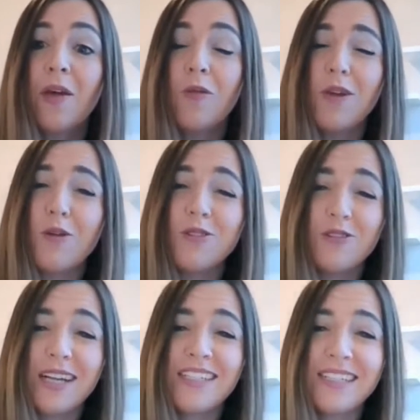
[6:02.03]
We'd also
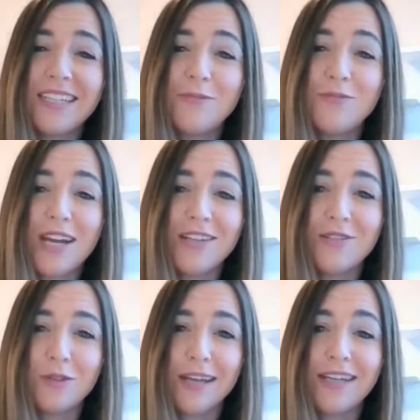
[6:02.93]
like to see some changes
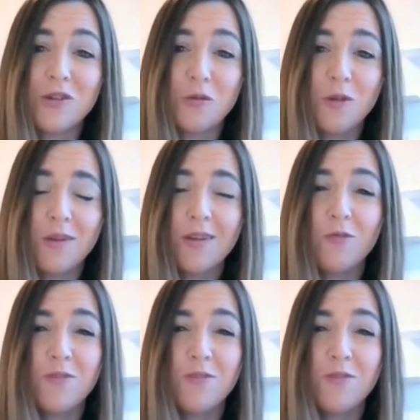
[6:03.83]
relating to women.